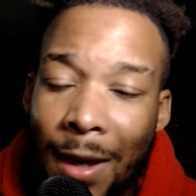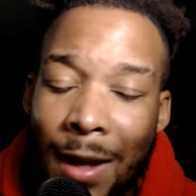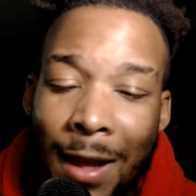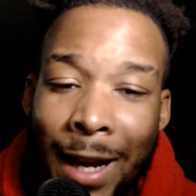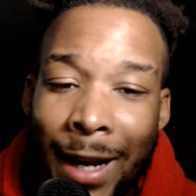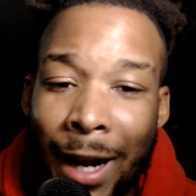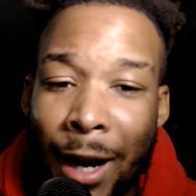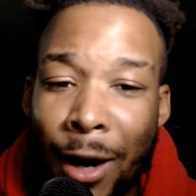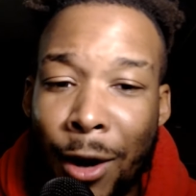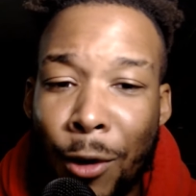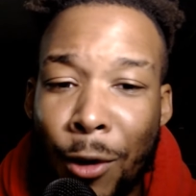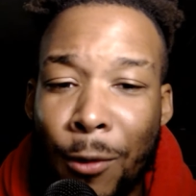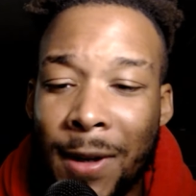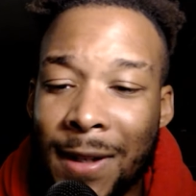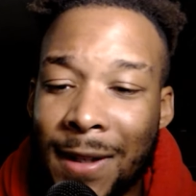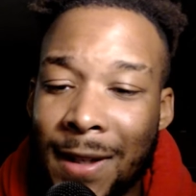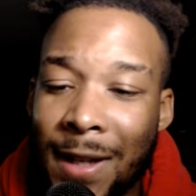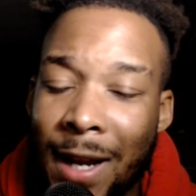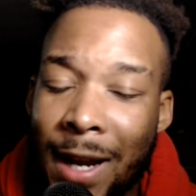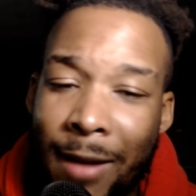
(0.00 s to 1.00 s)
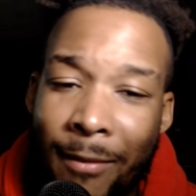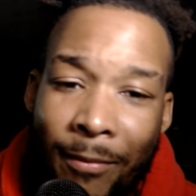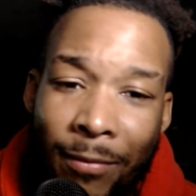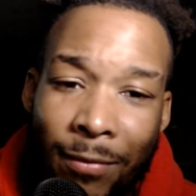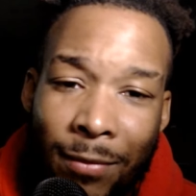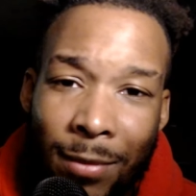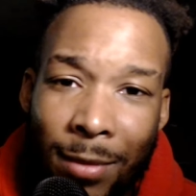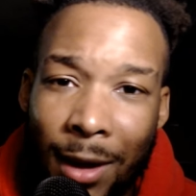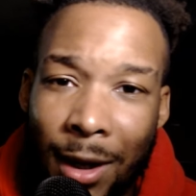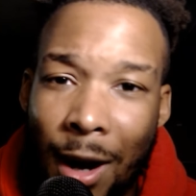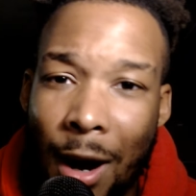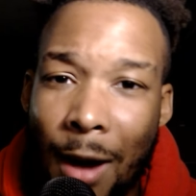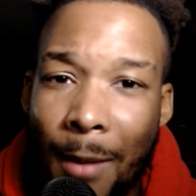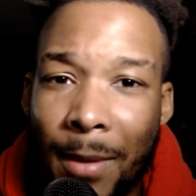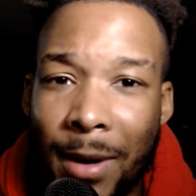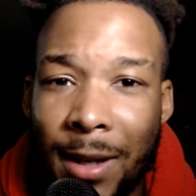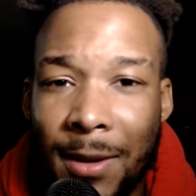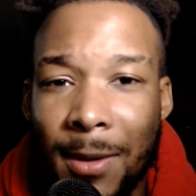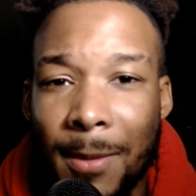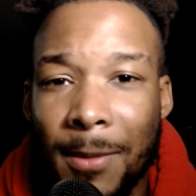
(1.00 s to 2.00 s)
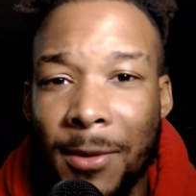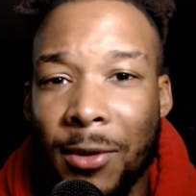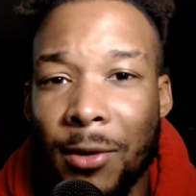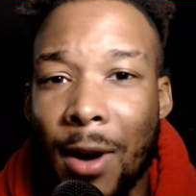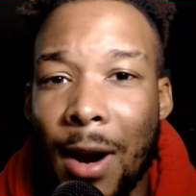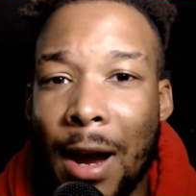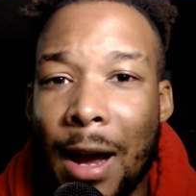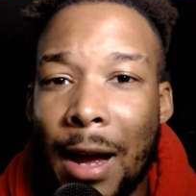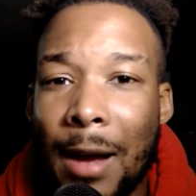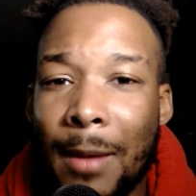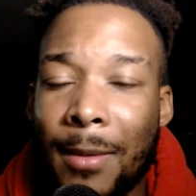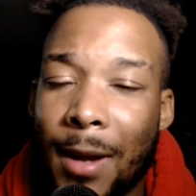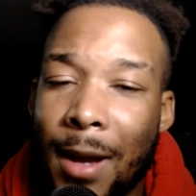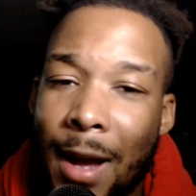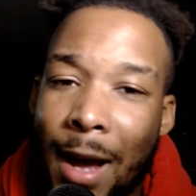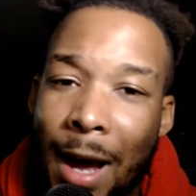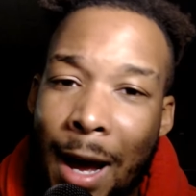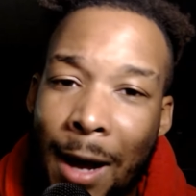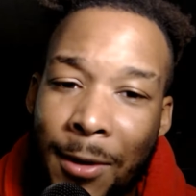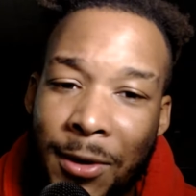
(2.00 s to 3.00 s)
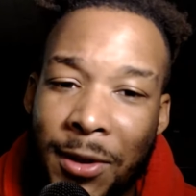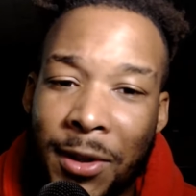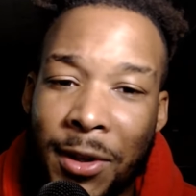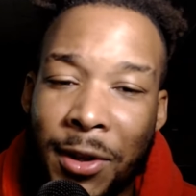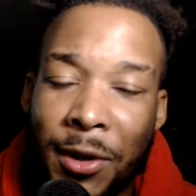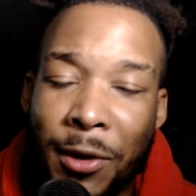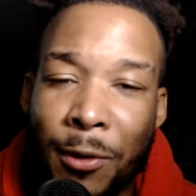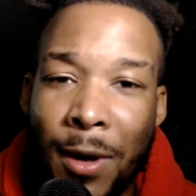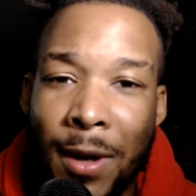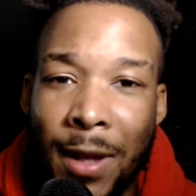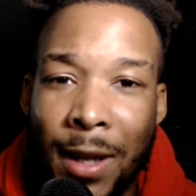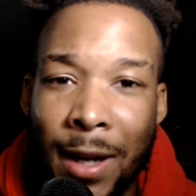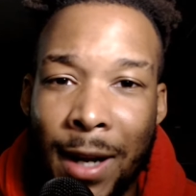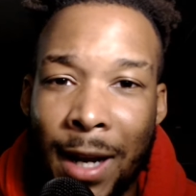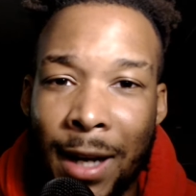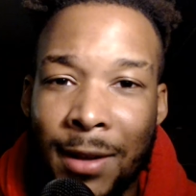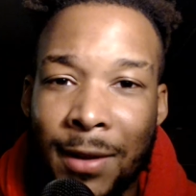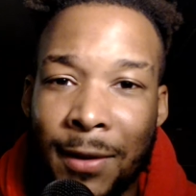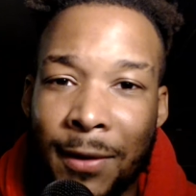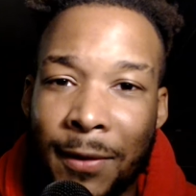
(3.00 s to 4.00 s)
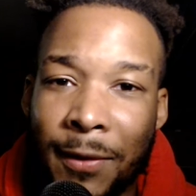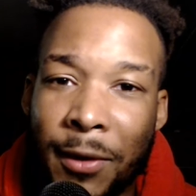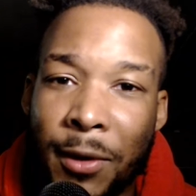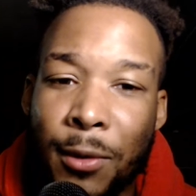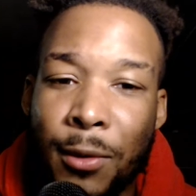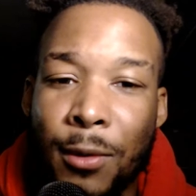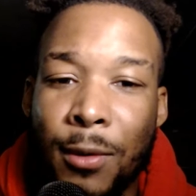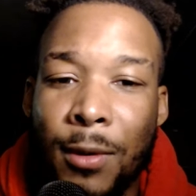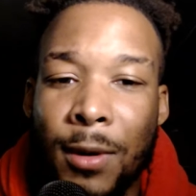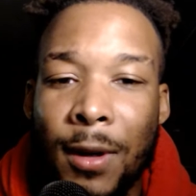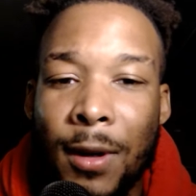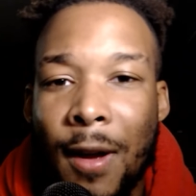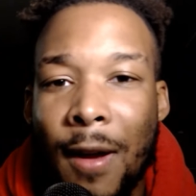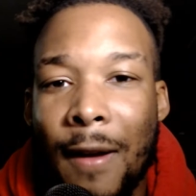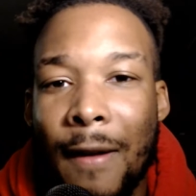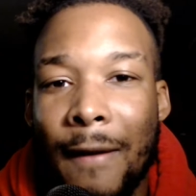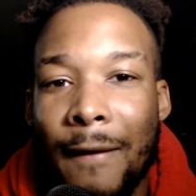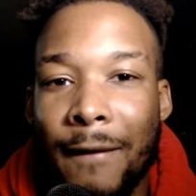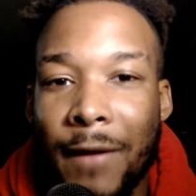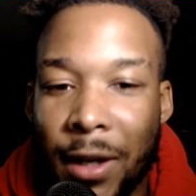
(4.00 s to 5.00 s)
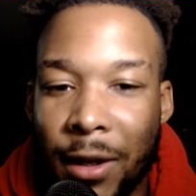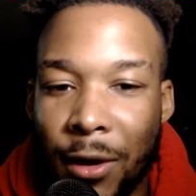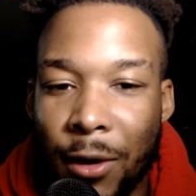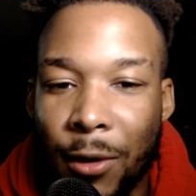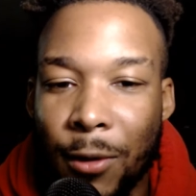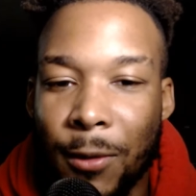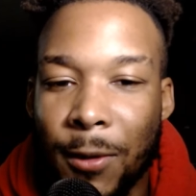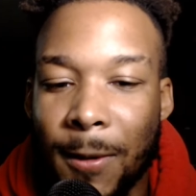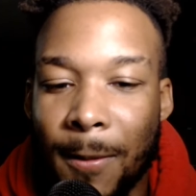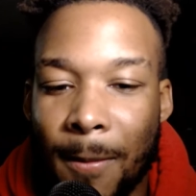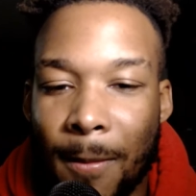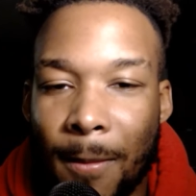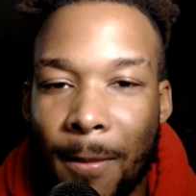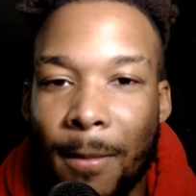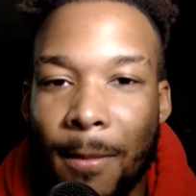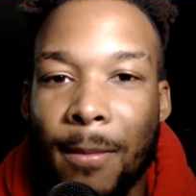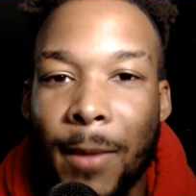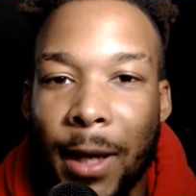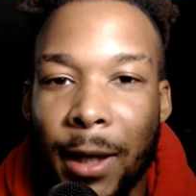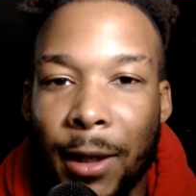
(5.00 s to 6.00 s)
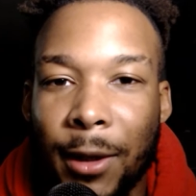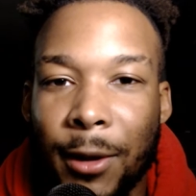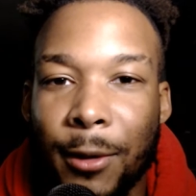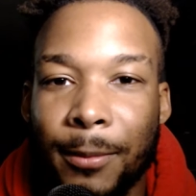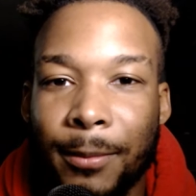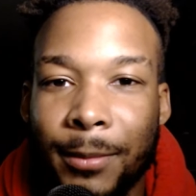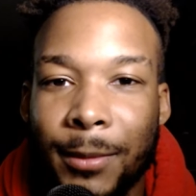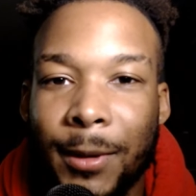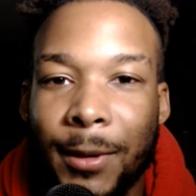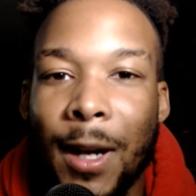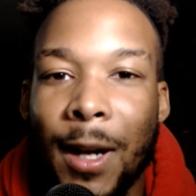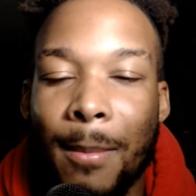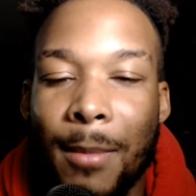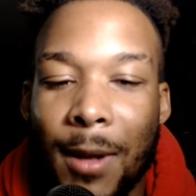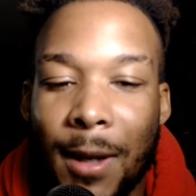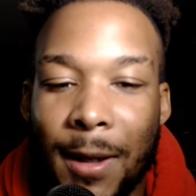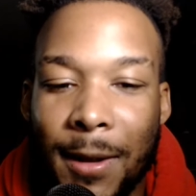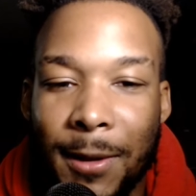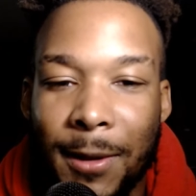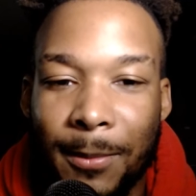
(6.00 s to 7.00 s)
like I always say, comment and subscribe. I'll see you in the next few videos. Thank you. God bless.